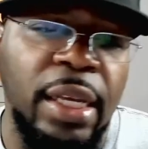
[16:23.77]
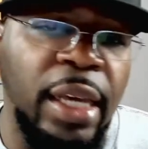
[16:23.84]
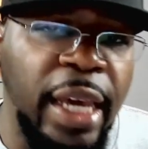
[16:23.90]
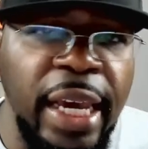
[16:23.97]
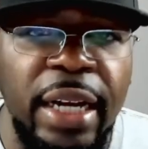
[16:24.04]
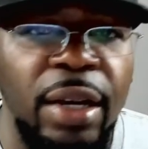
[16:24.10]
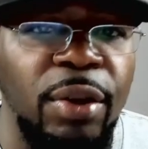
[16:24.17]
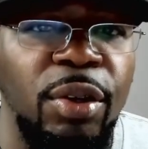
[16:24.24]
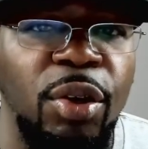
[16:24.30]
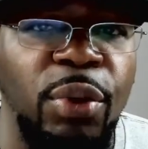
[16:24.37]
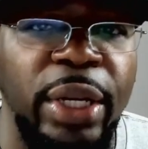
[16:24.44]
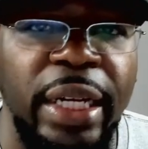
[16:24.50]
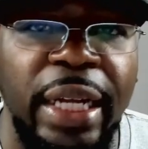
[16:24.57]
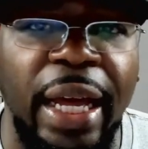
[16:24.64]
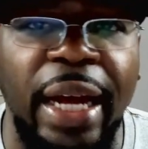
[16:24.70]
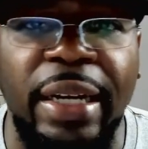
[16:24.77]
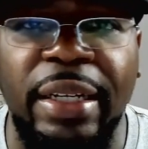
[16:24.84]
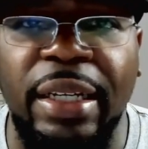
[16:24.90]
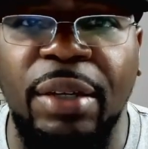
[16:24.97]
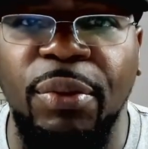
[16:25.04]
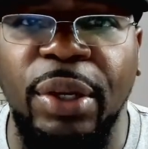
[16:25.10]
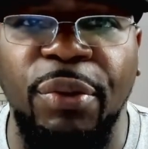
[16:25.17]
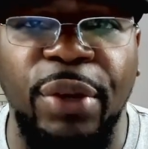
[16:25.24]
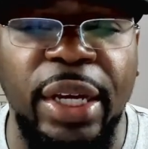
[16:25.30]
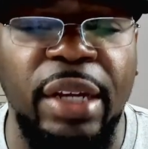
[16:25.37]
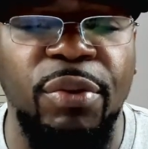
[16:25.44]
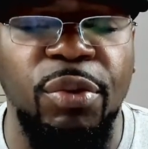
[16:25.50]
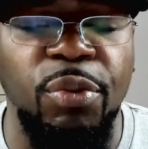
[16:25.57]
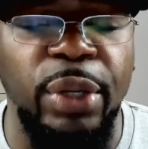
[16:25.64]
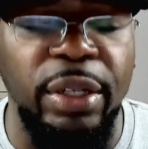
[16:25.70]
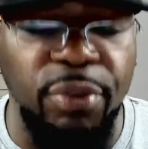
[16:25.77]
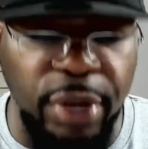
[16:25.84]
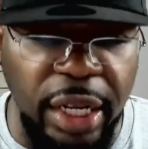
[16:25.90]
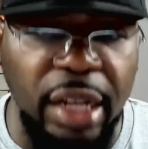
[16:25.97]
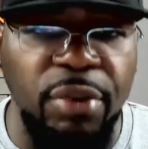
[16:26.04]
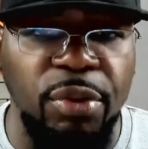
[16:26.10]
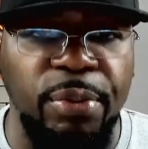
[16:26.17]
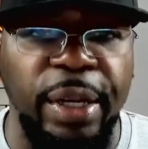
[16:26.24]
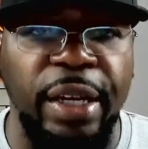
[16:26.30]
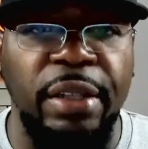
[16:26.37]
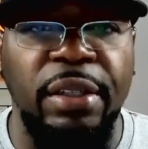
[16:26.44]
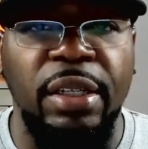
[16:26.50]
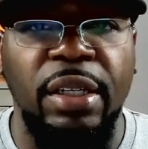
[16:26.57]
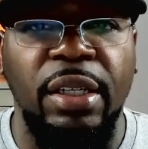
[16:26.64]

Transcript: He don't know where the goddamn where the Red Room at,